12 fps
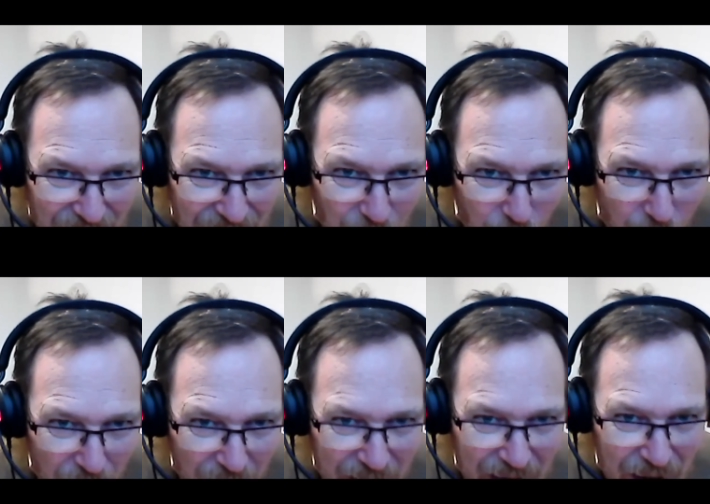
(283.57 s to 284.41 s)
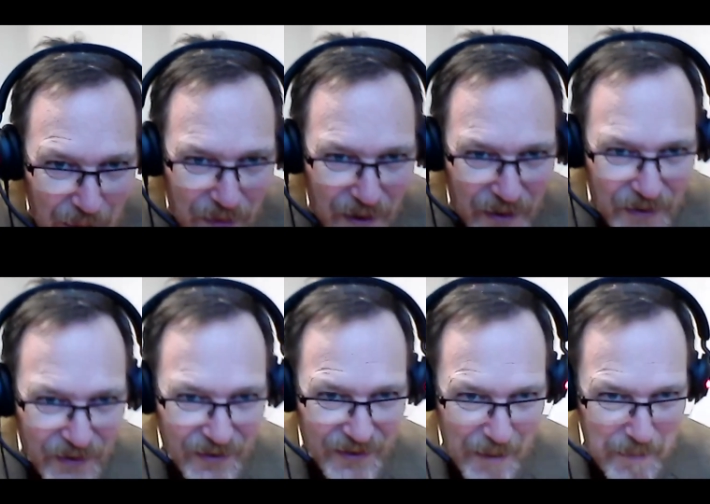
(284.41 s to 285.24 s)
walking up those
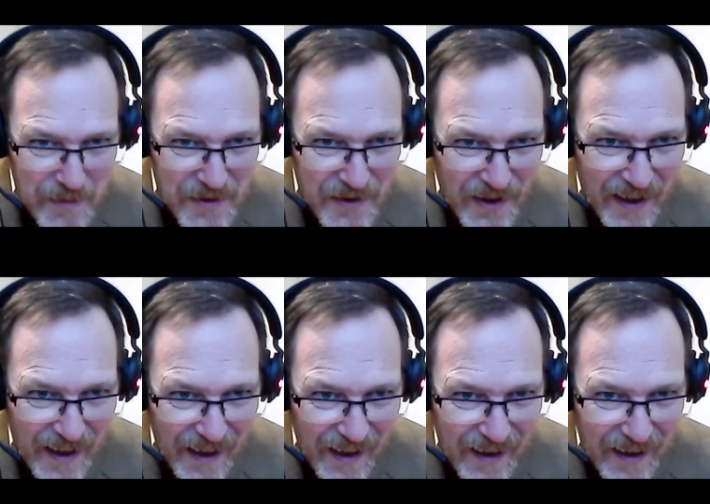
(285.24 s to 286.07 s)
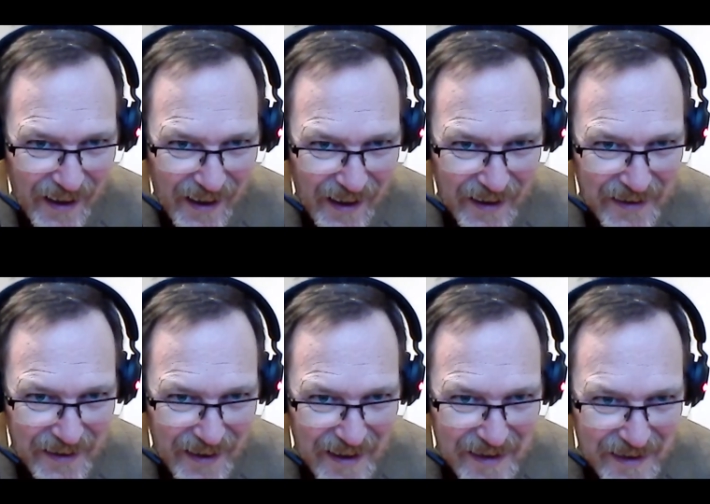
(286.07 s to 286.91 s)
steps there. That's
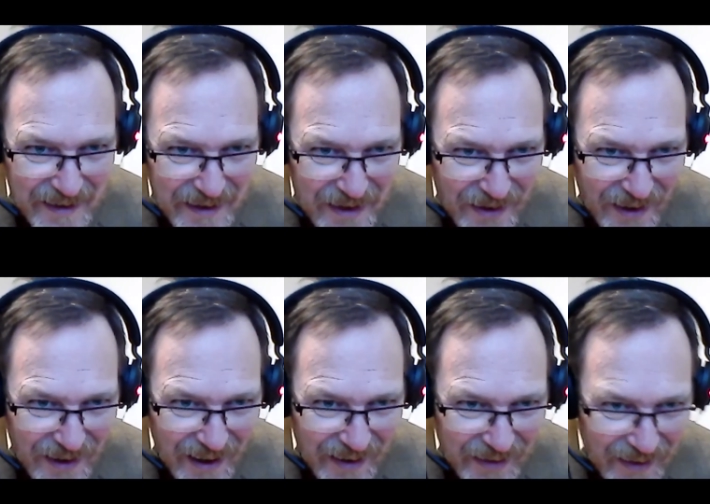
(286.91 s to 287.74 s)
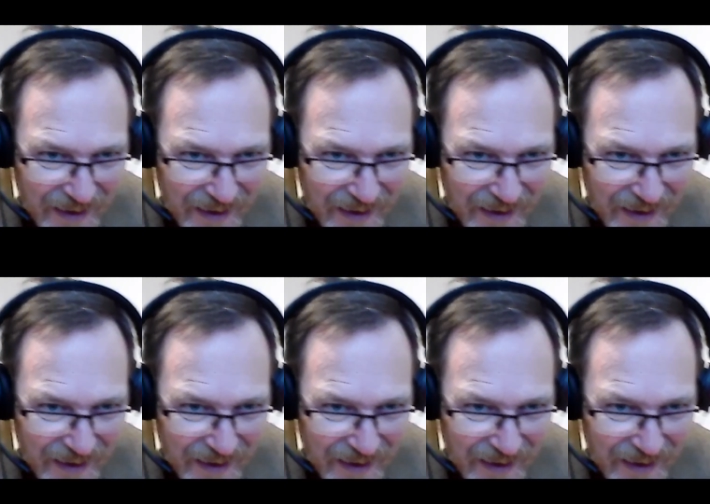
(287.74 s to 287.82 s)
nicely drawn.